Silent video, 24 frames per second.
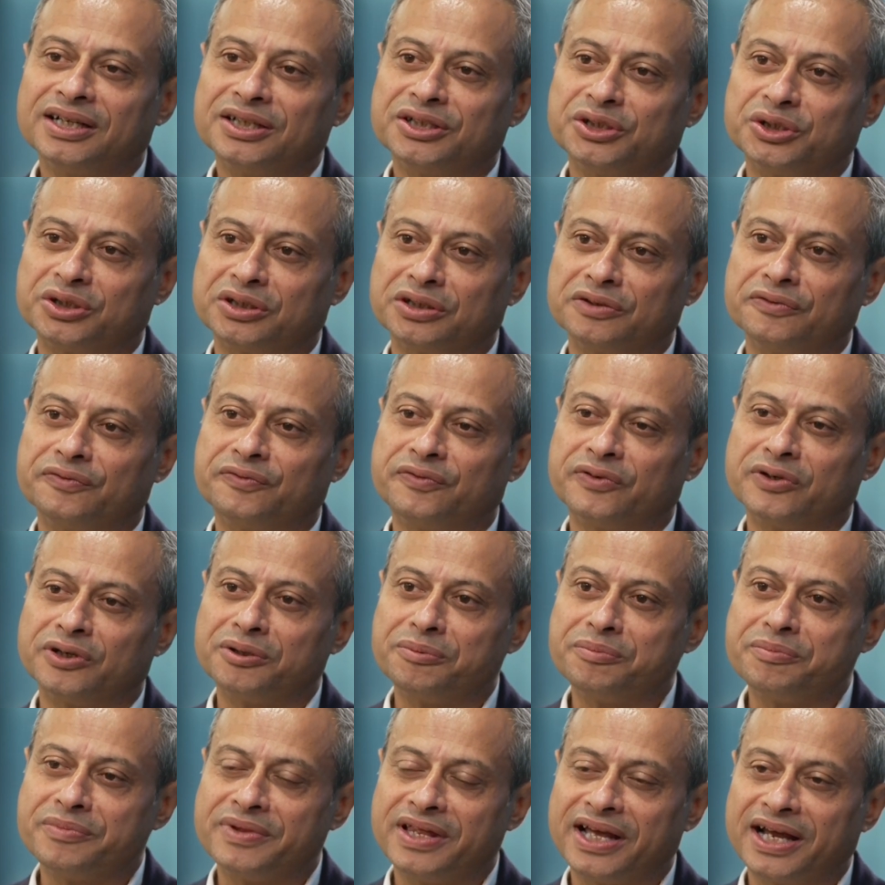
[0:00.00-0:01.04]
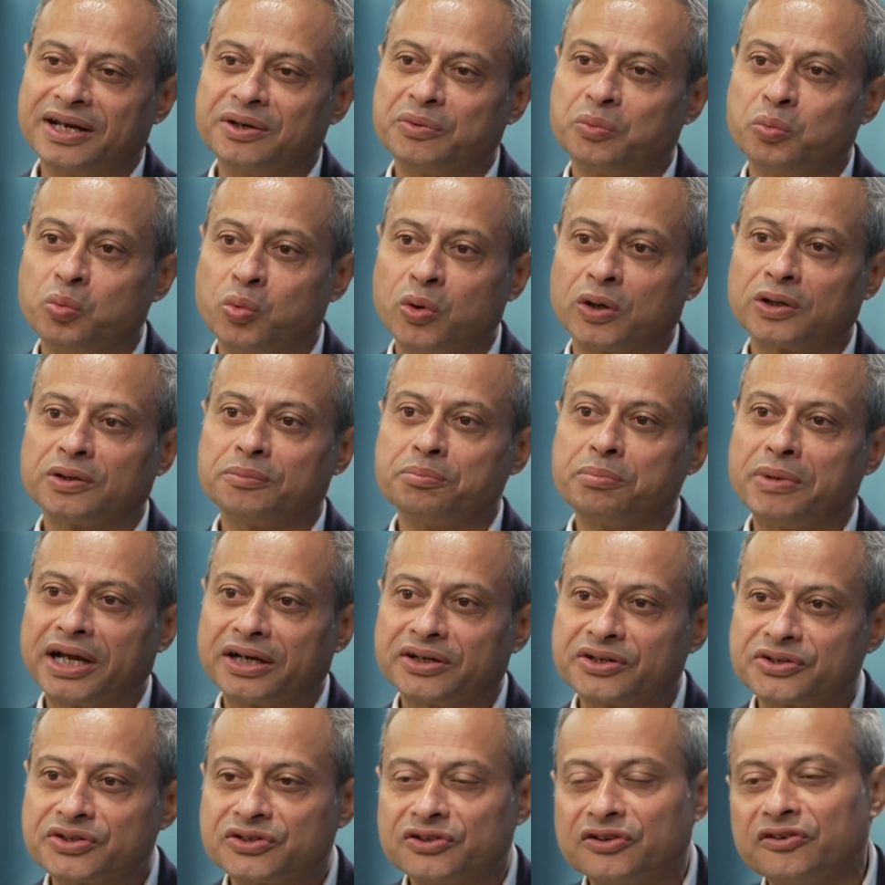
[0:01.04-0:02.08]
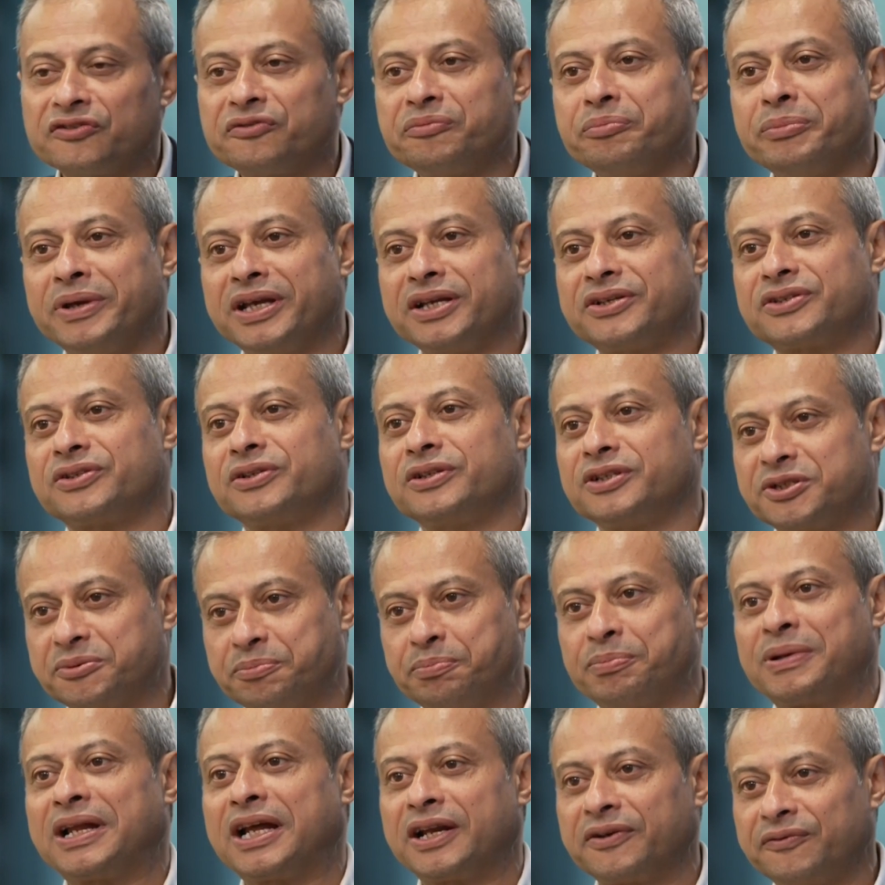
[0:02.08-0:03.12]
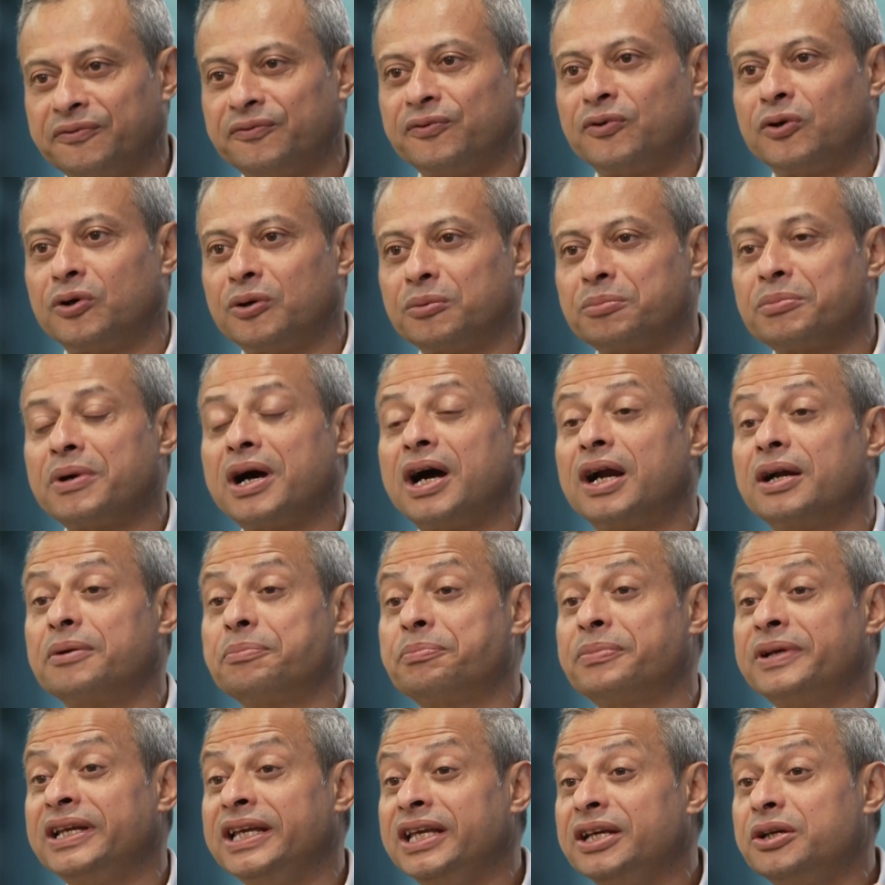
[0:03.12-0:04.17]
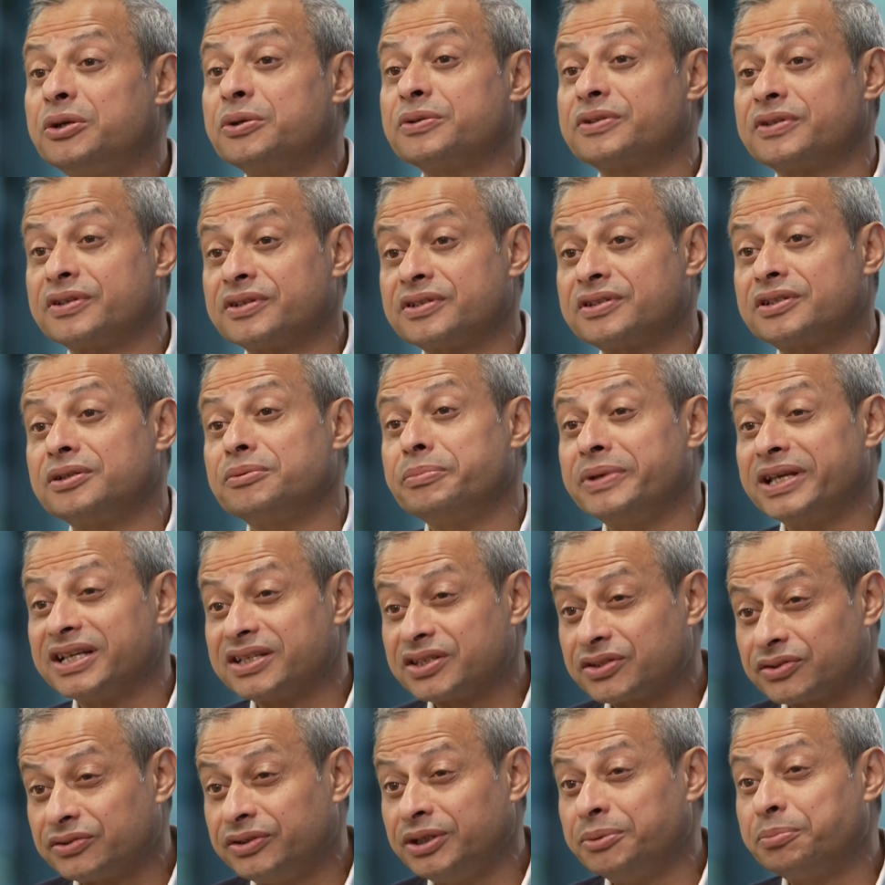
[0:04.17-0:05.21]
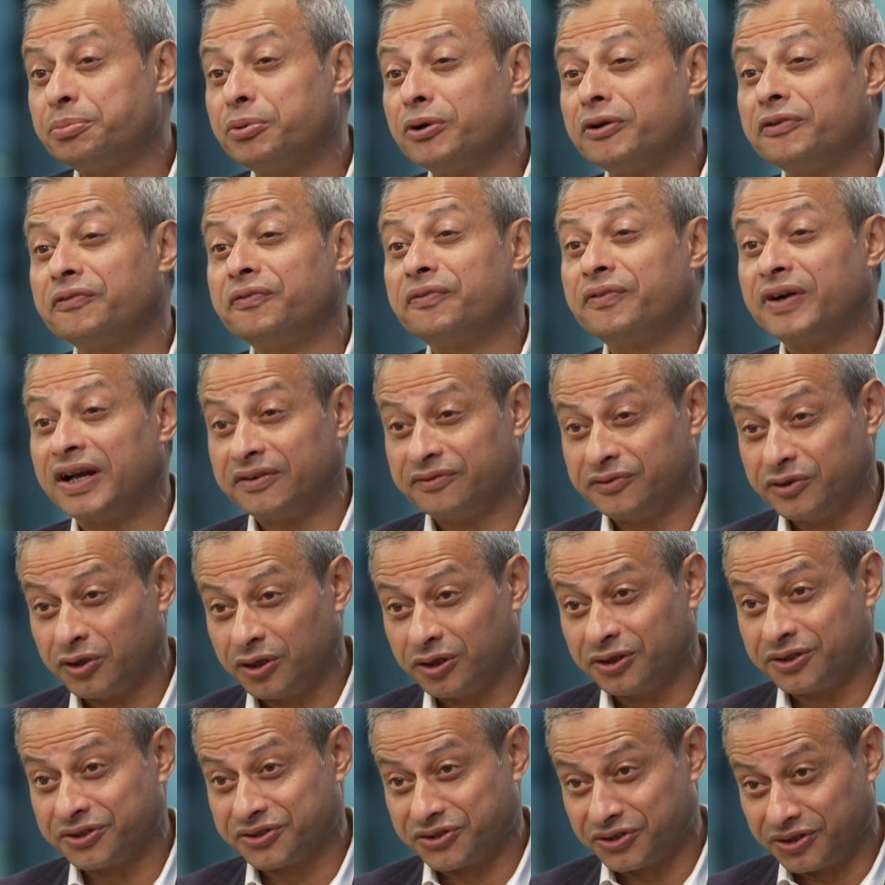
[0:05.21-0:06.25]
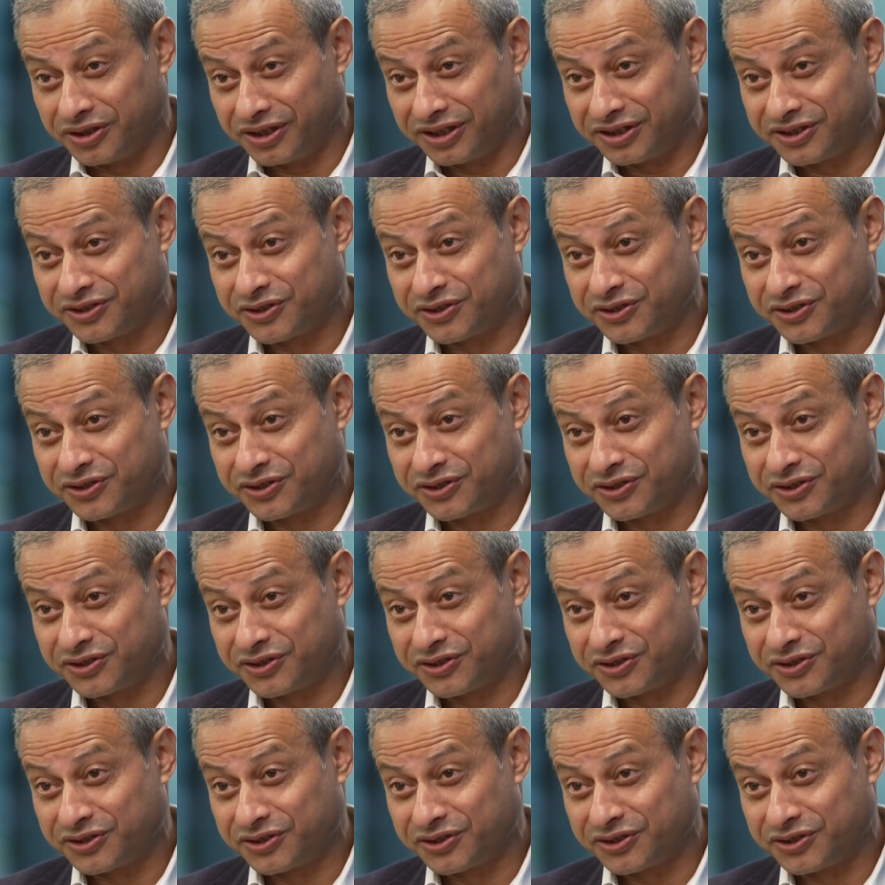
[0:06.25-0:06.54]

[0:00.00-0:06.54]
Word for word: to confirm that what Microsoft makes on its platform, our ecosystem makes $3.5 on it.